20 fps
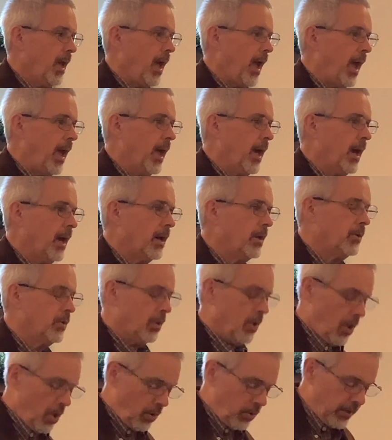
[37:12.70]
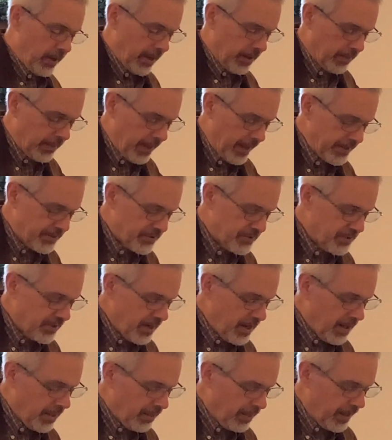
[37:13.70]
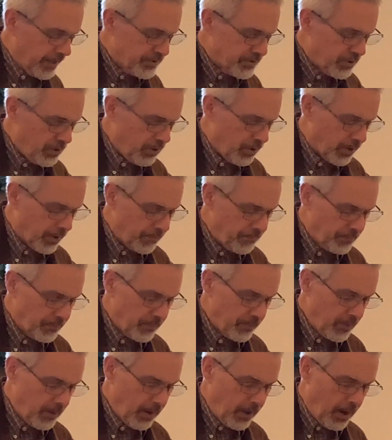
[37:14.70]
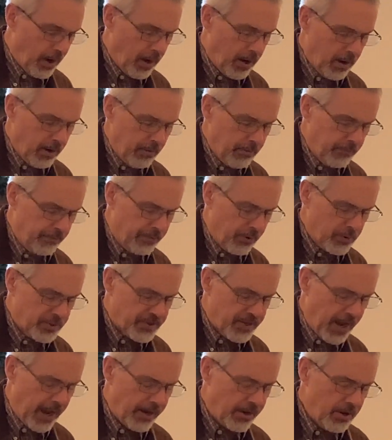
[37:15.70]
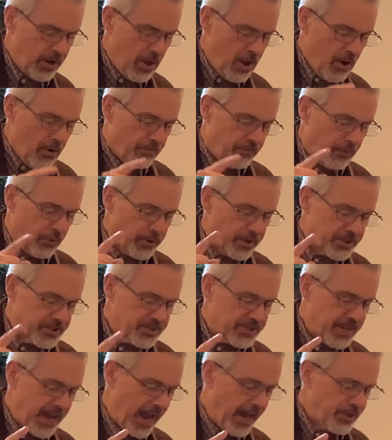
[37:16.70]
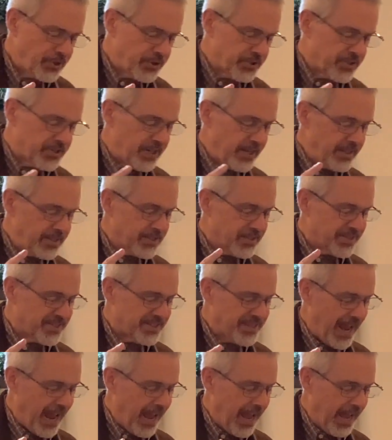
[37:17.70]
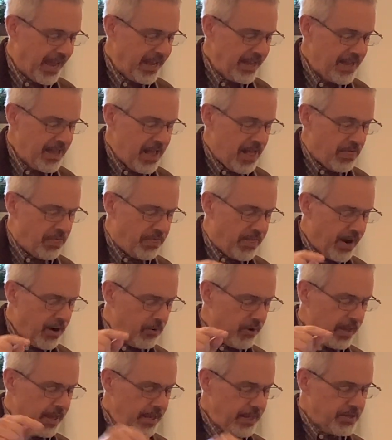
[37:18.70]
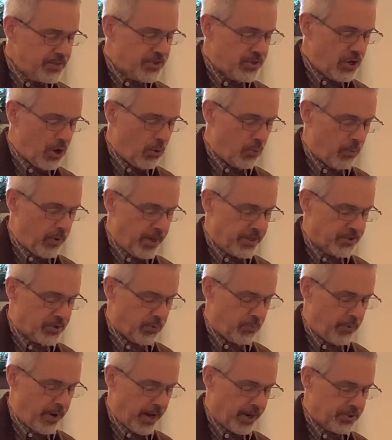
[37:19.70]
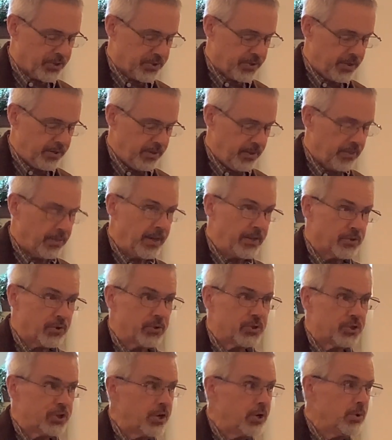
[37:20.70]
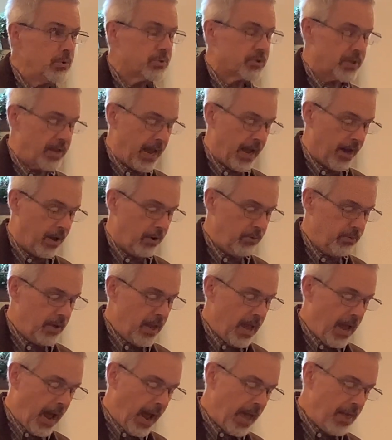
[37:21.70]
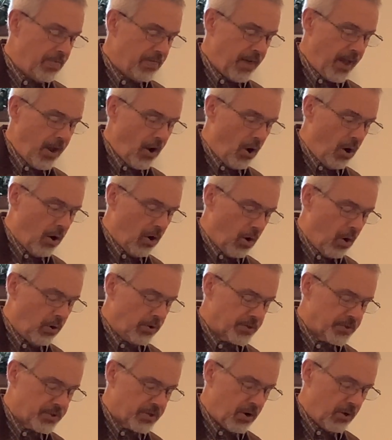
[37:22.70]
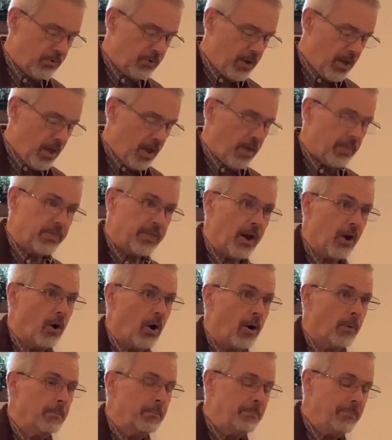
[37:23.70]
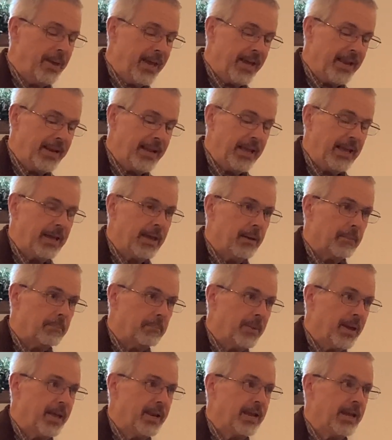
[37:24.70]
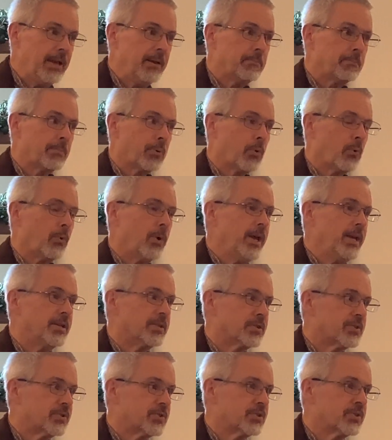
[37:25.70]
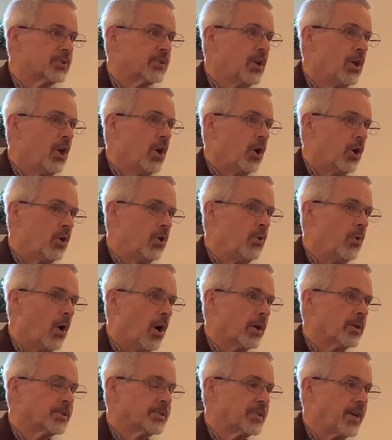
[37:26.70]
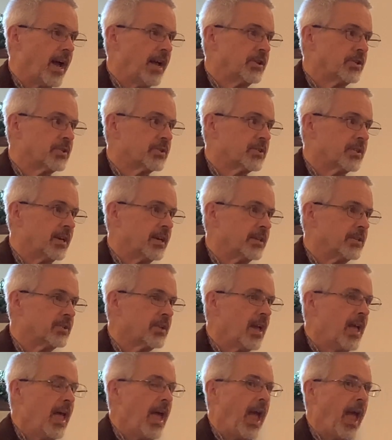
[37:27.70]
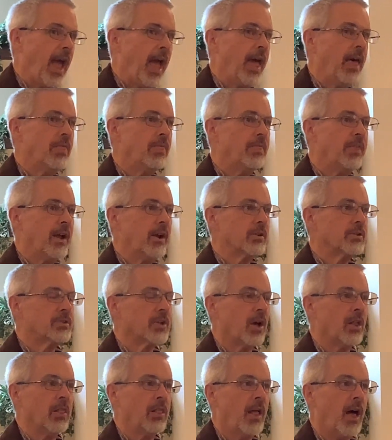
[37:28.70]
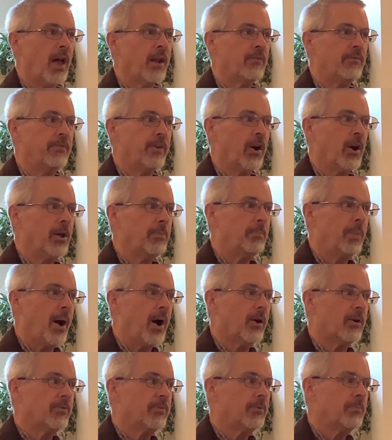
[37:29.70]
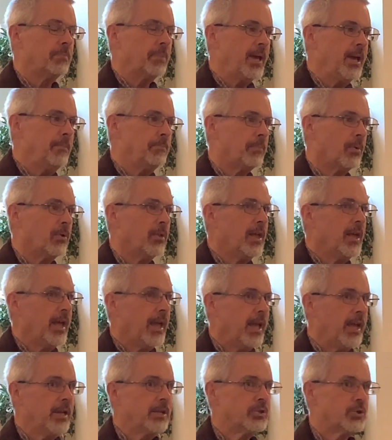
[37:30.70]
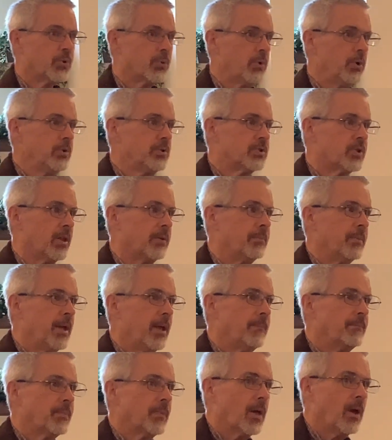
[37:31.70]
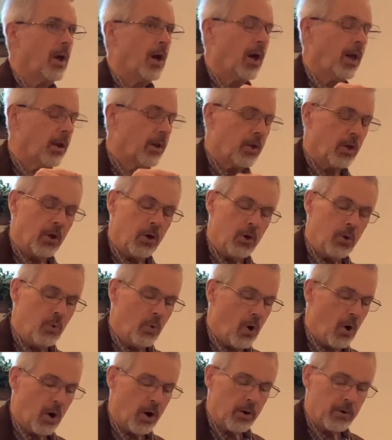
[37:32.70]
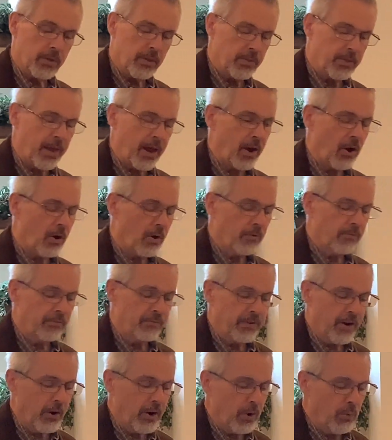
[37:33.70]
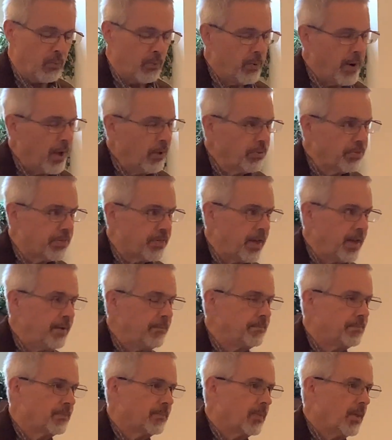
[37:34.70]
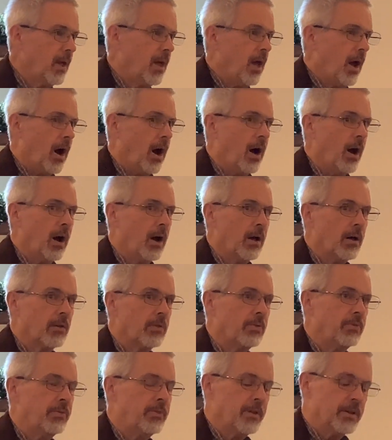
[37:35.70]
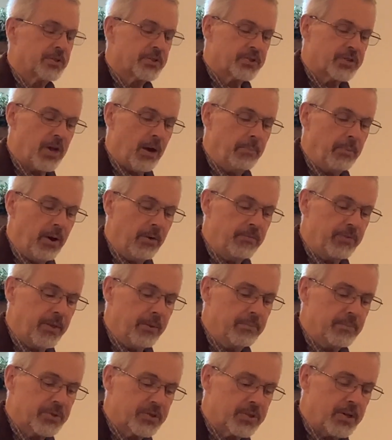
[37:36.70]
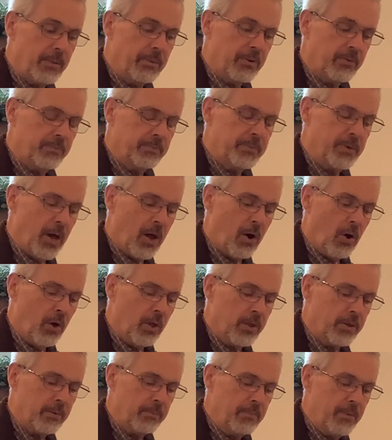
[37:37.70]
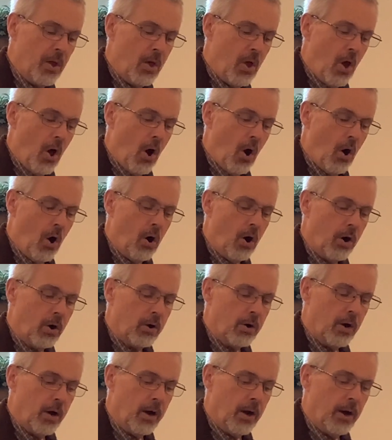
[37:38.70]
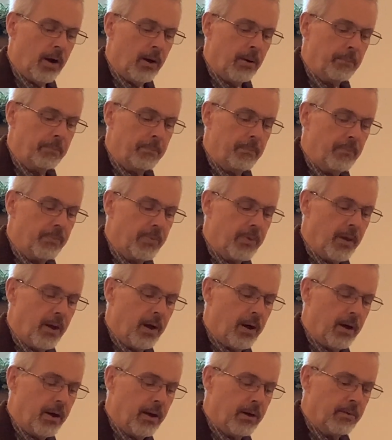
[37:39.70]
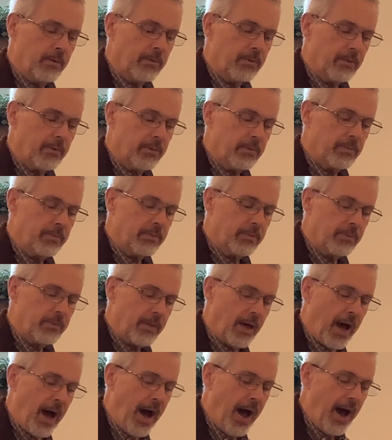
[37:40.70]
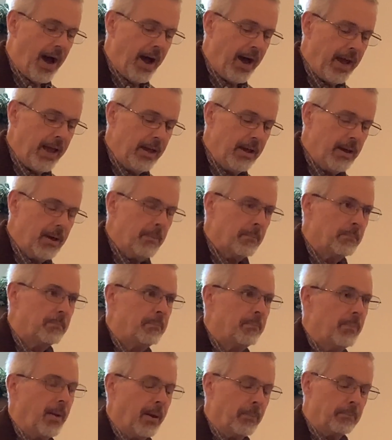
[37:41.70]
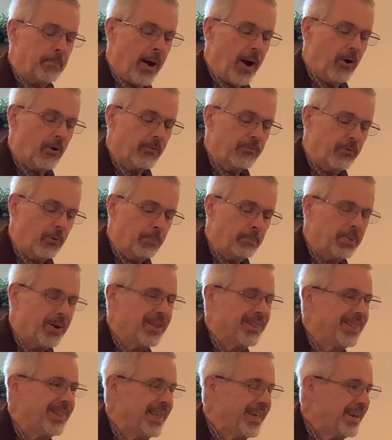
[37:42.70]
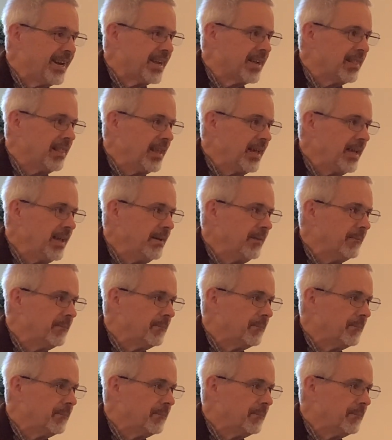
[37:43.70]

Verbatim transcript: And yeah, let's, let's look, uh, verse 8. For the Sadducees say there is no resurrection. These are Jews now. And they are also, there are many, many priests who are Sadducees. And there's a lot of very powerful people in Jerusalem uh, who are, they are very wealthy. Uh, some of them, some of them, not all of them, are uh, uh, high, eh, powerful politically.